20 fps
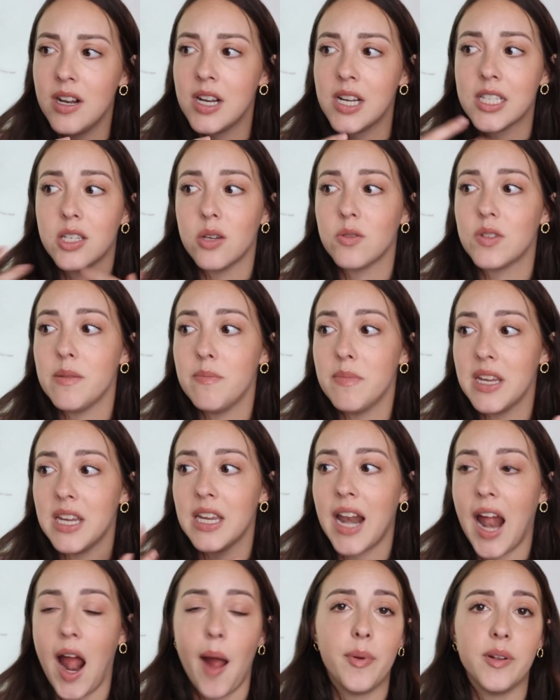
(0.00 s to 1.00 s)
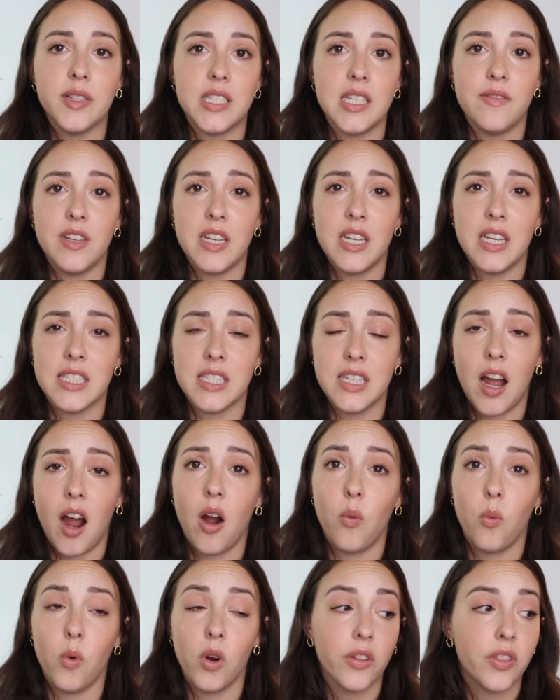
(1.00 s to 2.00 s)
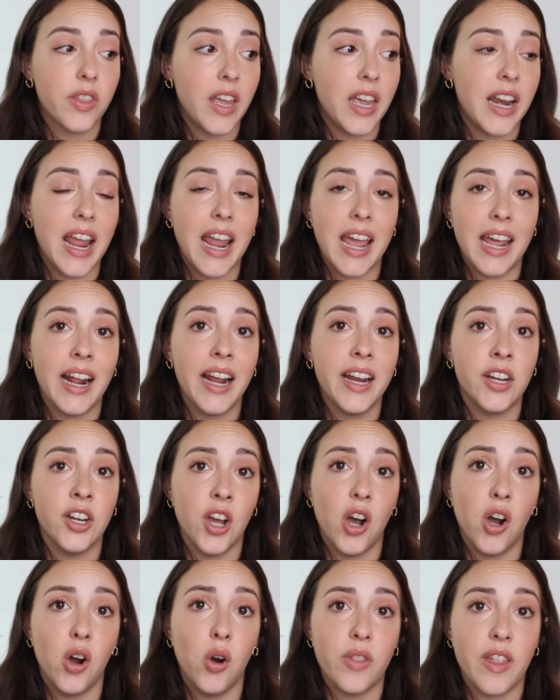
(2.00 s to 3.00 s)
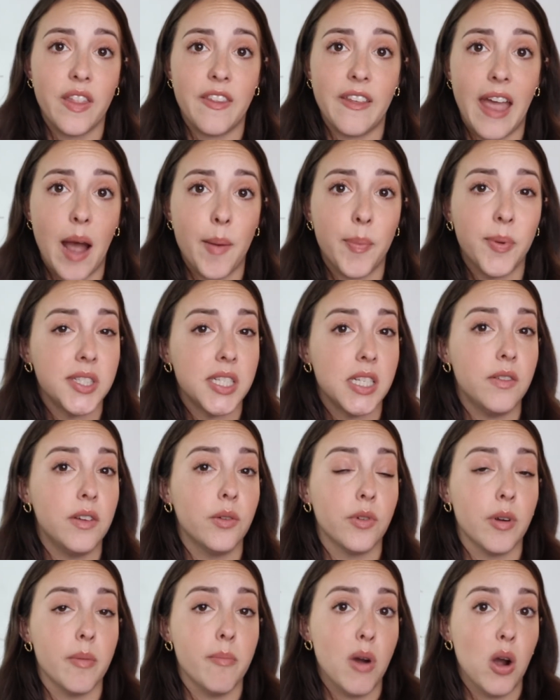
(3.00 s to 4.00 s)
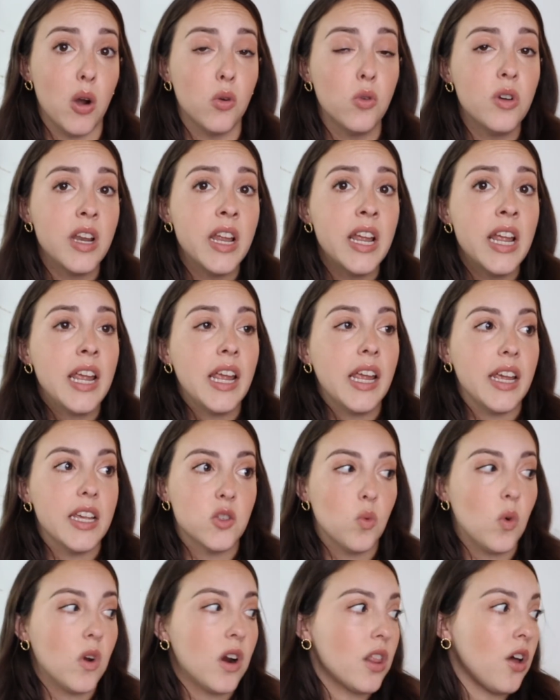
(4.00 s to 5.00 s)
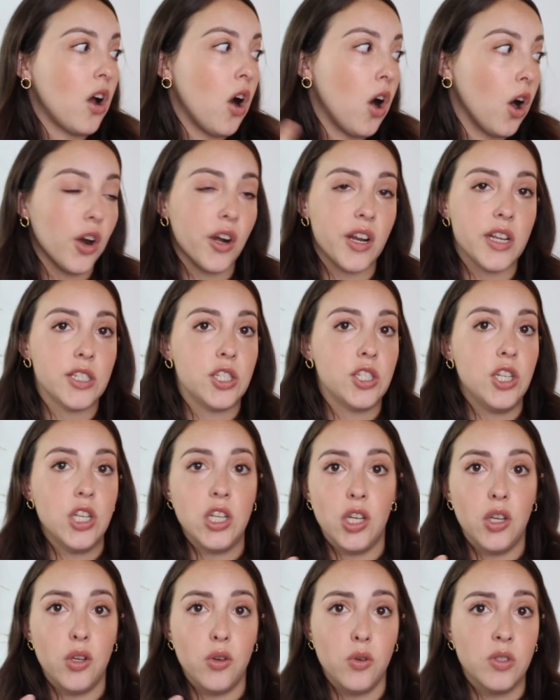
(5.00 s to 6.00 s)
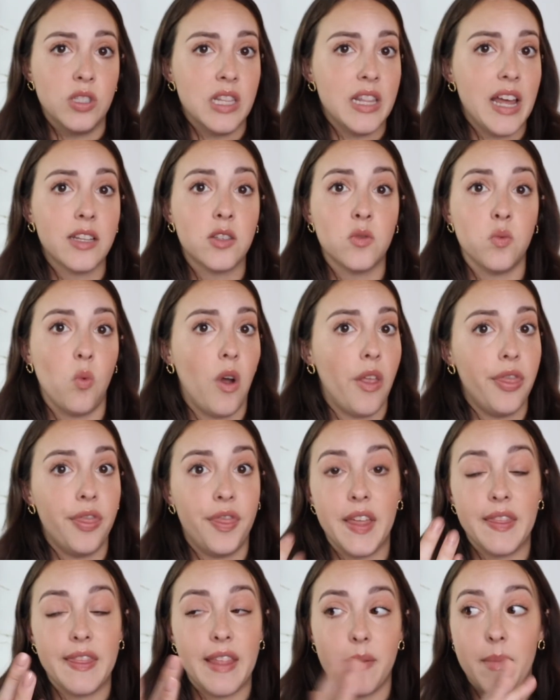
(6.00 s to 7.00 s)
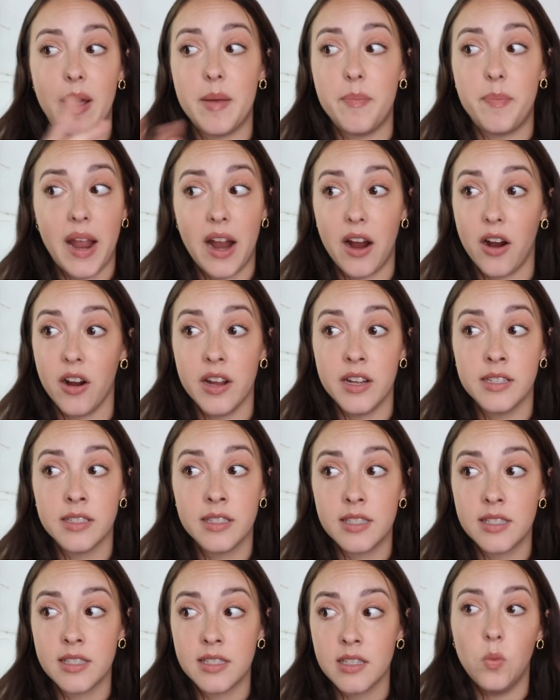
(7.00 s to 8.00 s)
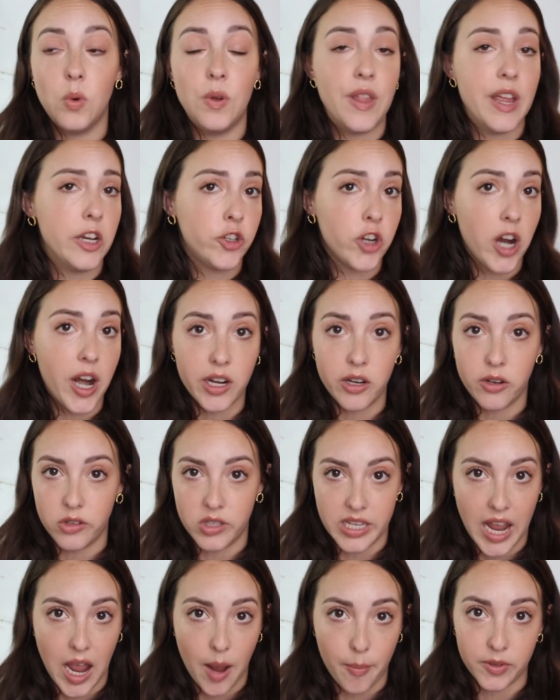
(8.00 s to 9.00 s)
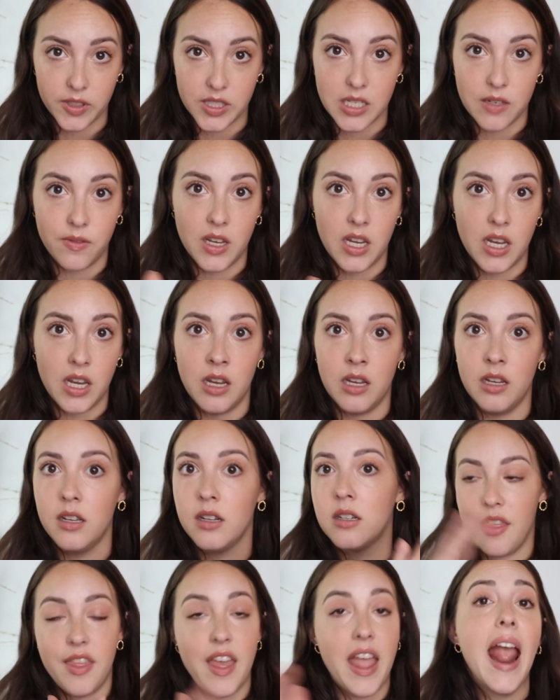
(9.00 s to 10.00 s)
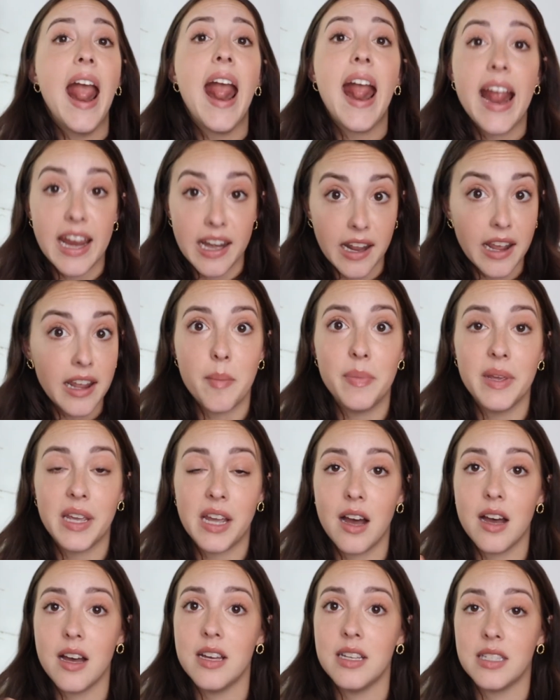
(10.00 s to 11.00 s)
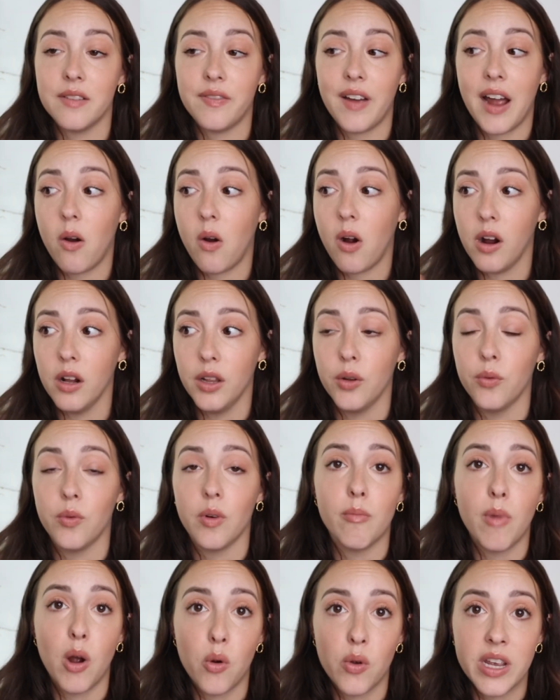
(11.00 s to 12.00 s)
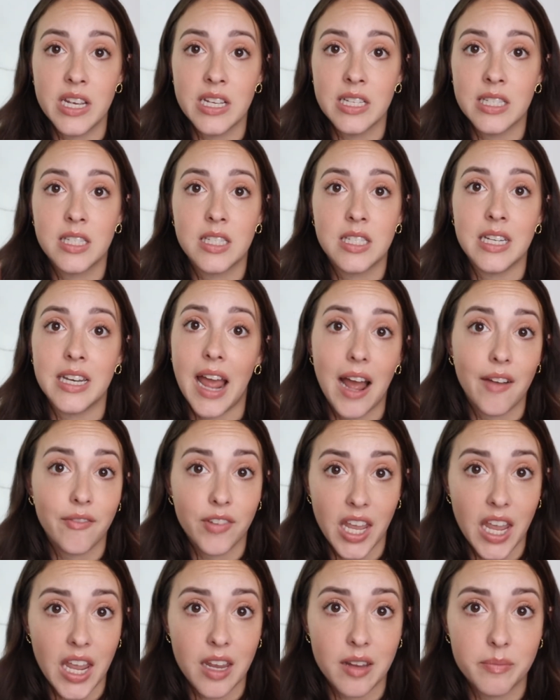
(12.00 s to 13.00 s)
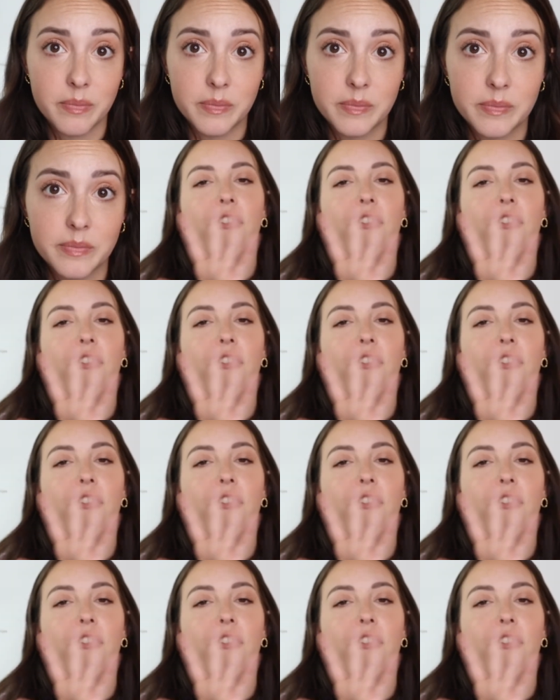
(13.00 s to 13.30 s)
So to me, an Apple TV is not worth it. And I know that the Apple TV remote is one of the hardest to use. And that's one thing that my parents, when they try to use the Apple TV, they hate it because of how hard the remote is to navigate.